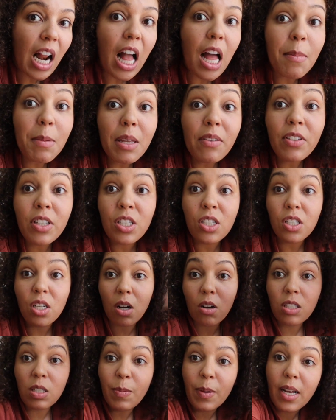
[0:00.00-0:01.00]
I'm even
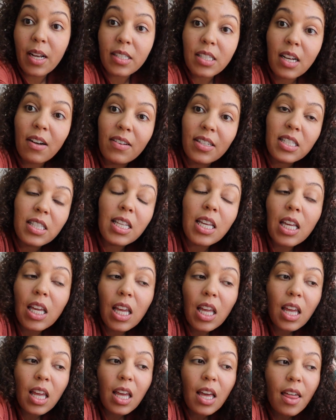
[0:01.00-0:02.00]
stoked because I was
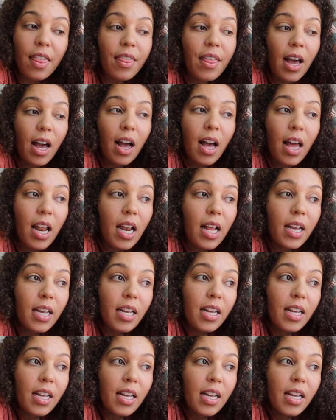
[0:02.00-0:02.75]
thinking that